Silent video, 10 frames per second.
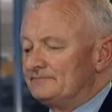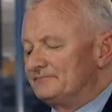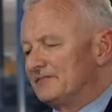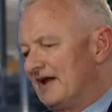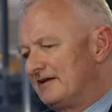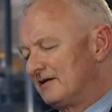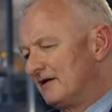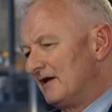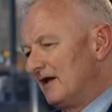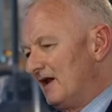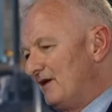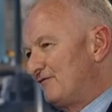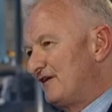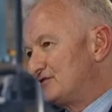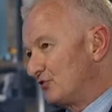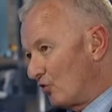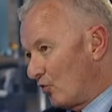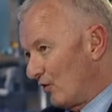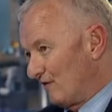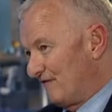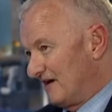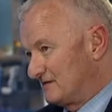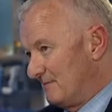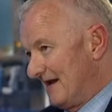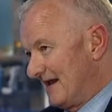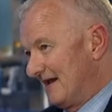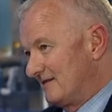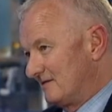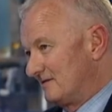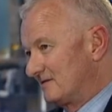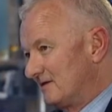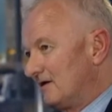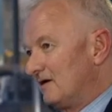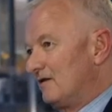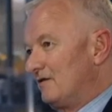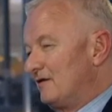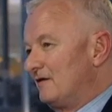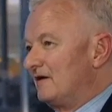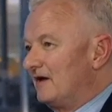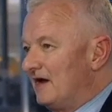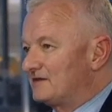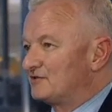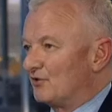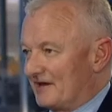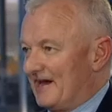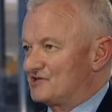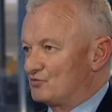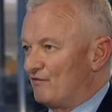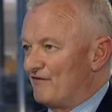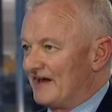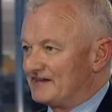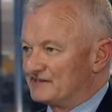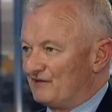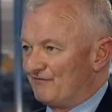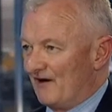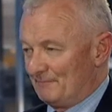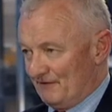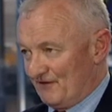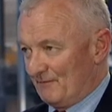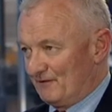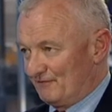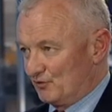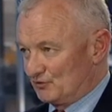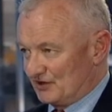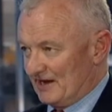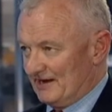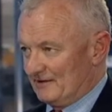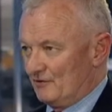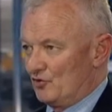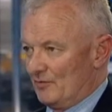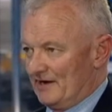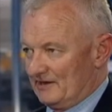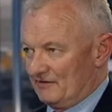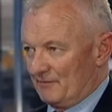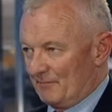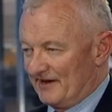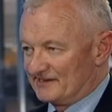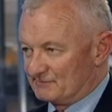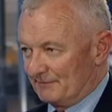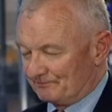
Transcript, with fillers: And if he's not qualified to be a candidate, then it's not a casual vacancy. Fam- Family First can't nominate the replacement.